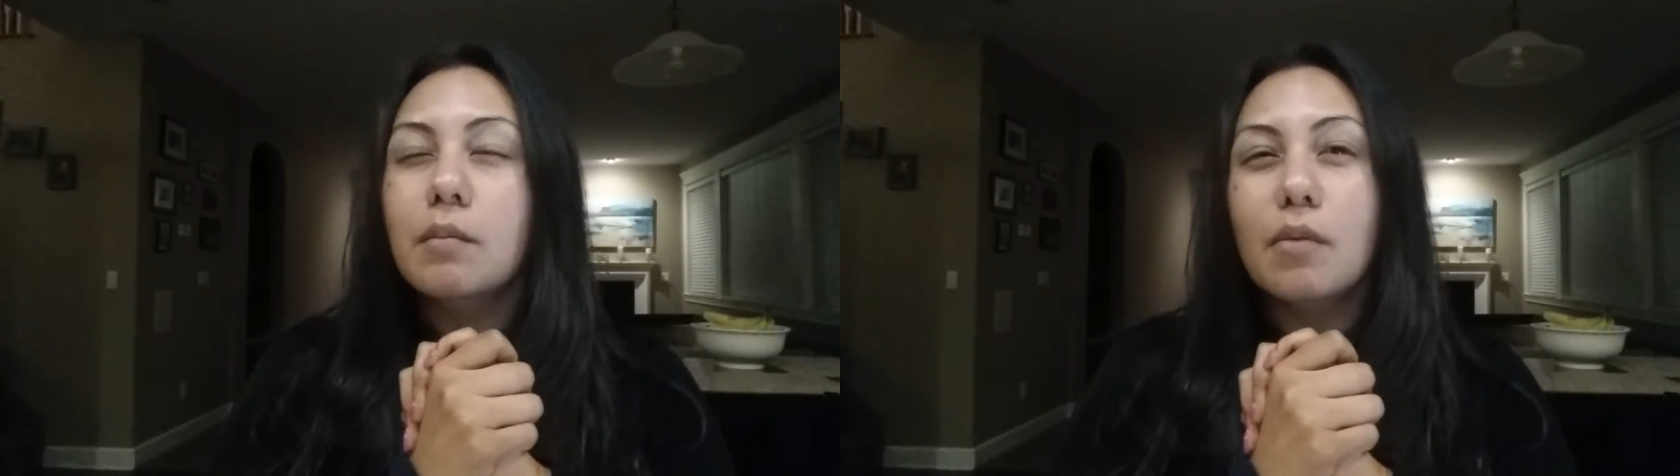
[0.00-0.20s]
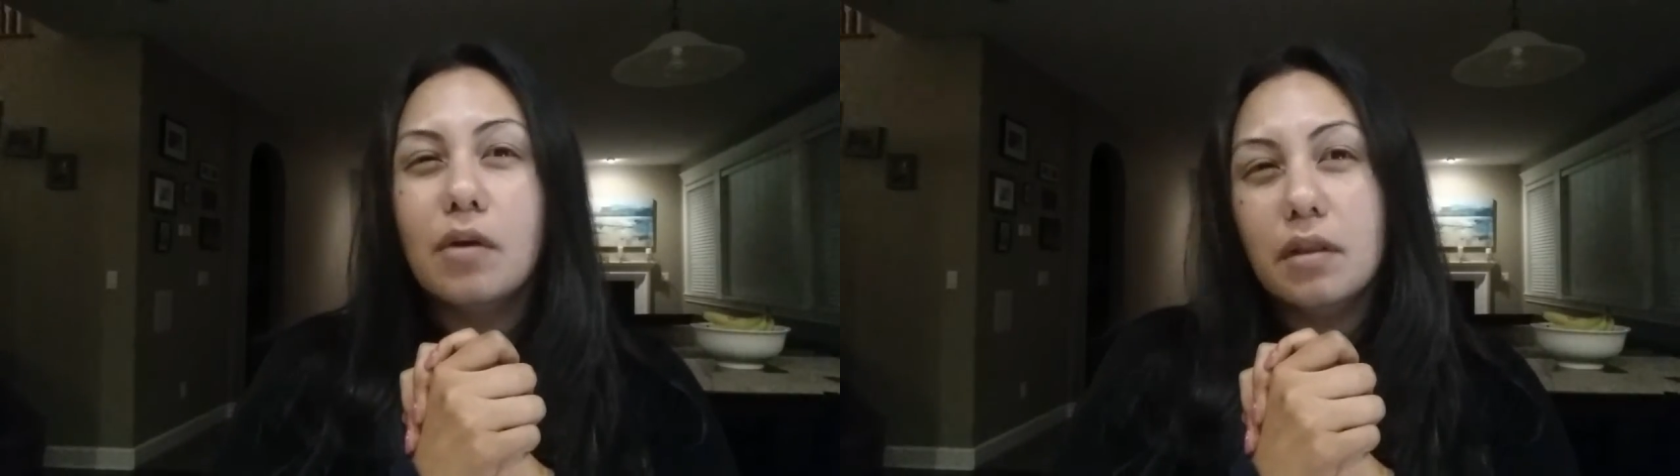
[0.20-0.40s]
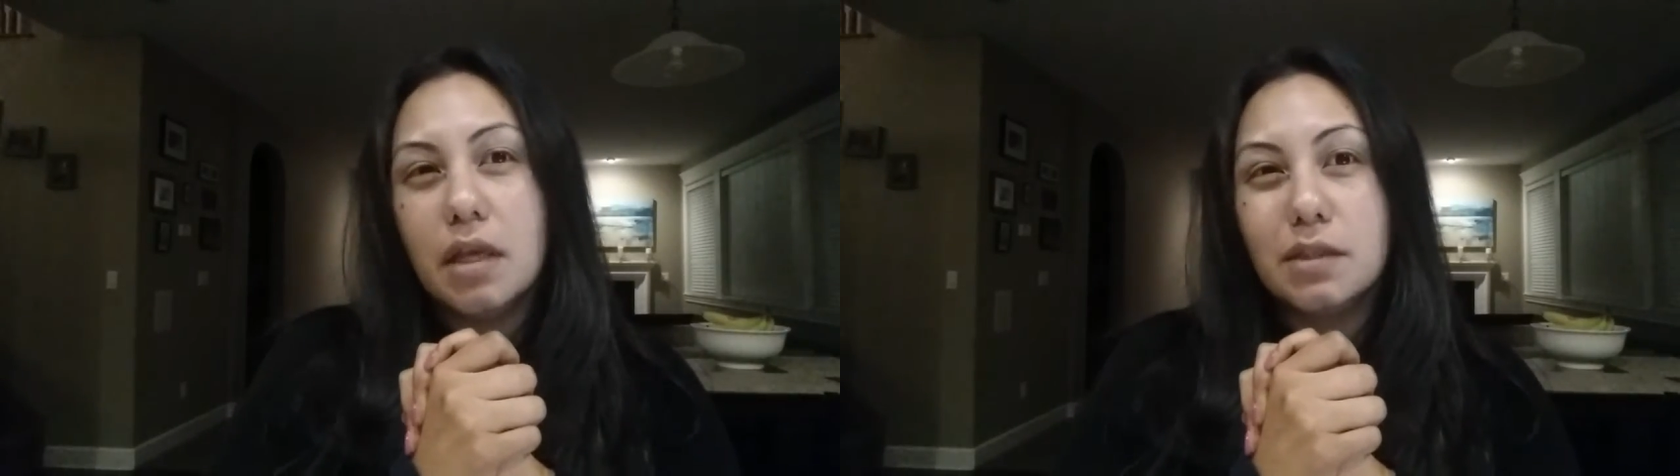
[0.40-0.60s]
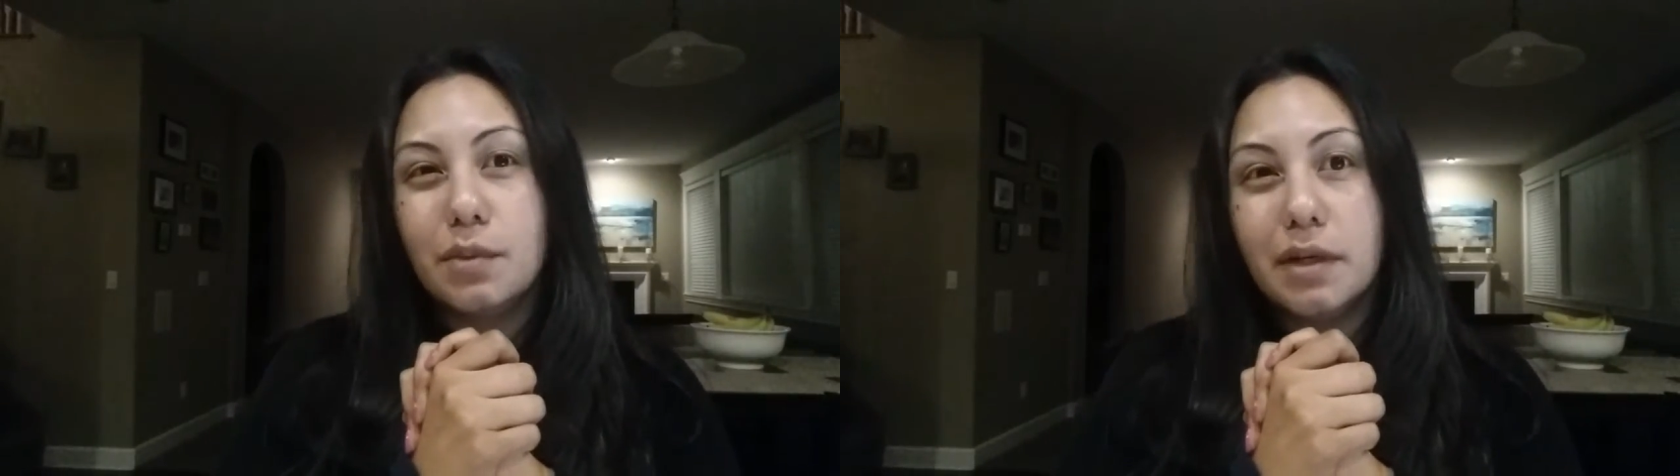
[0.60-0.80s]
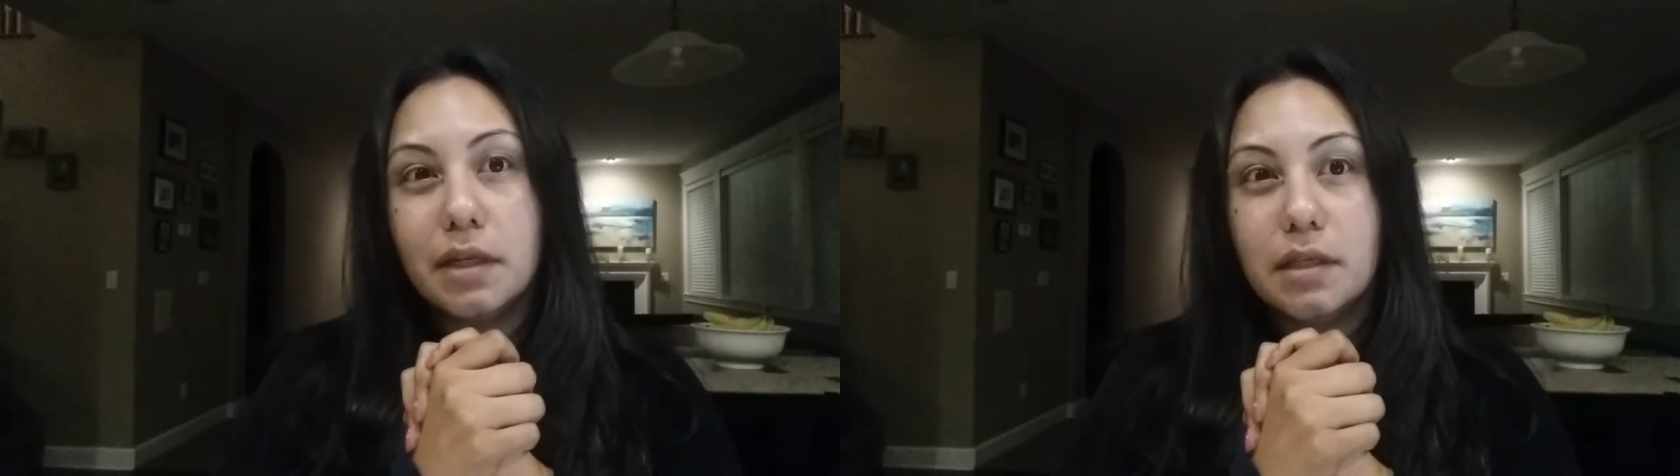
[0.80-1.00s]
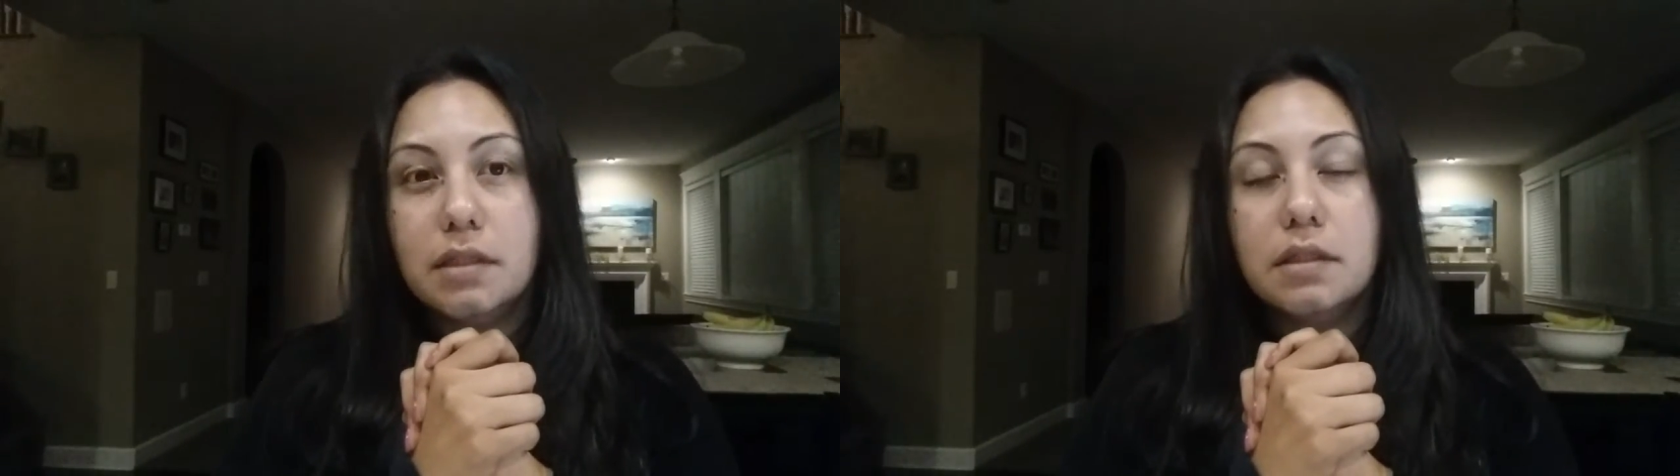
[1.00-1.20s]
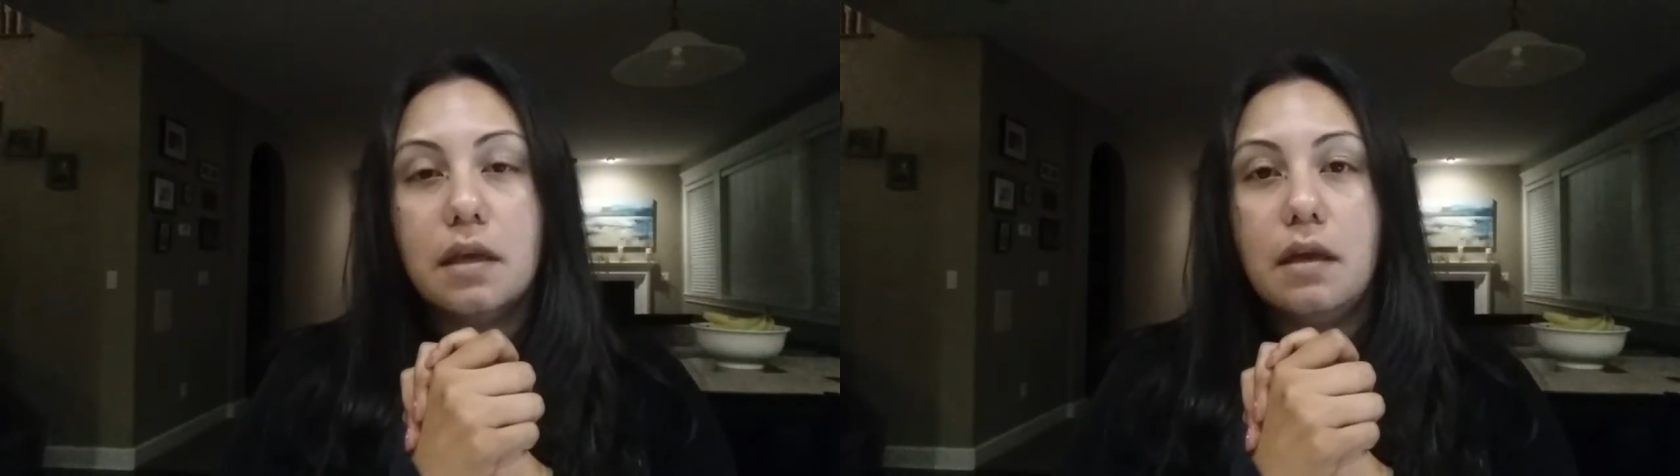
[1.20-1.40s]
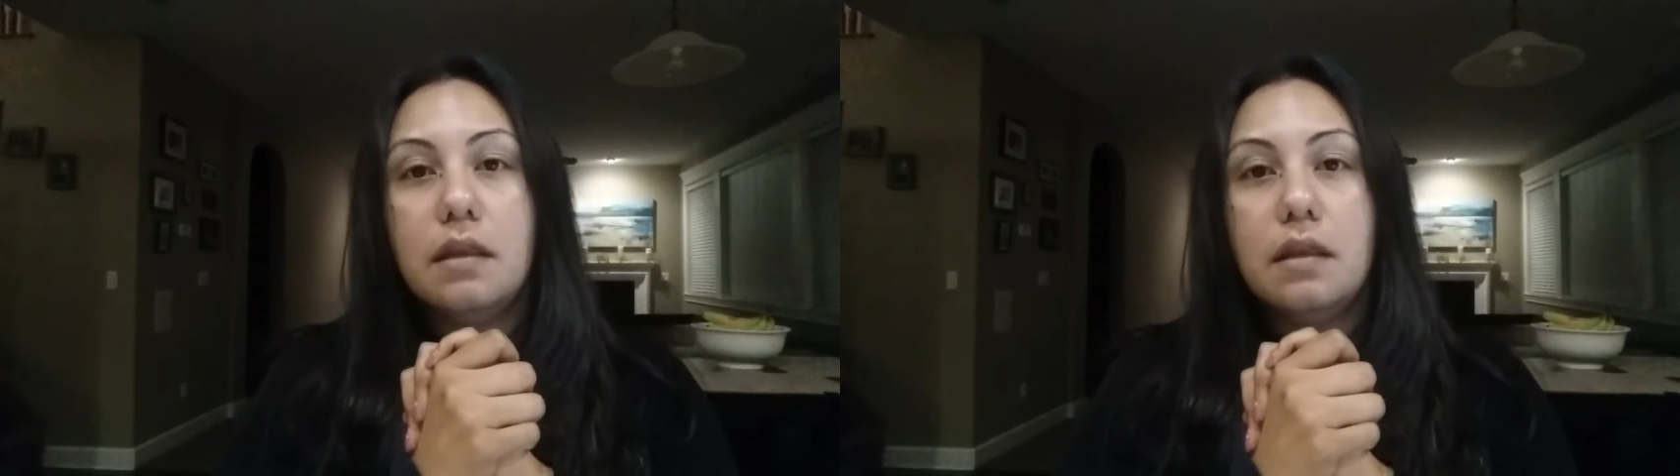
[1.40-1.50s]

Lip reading: more or less what it is.